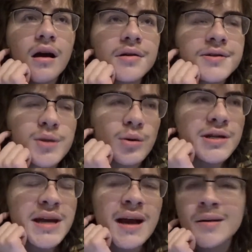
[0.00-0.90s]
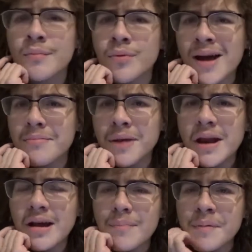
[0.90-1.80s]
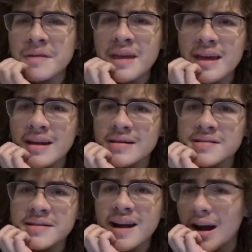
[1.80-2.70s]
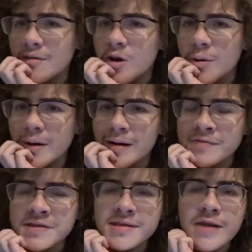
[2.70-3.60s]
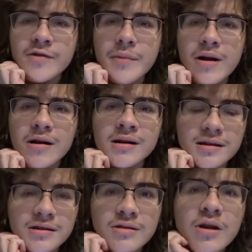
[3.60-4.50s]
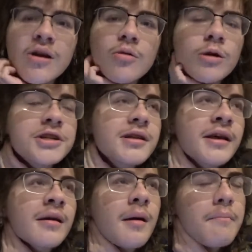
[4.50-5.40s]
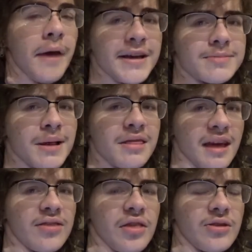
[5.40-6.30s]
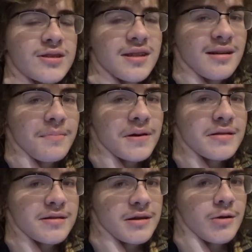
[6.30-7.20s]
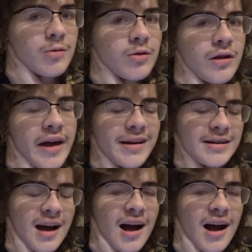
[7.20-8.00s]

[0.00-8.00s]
Soledad and Brett meeting up at the end and kind of going off to save America, which like makes me think that there's gonna be a sequel, and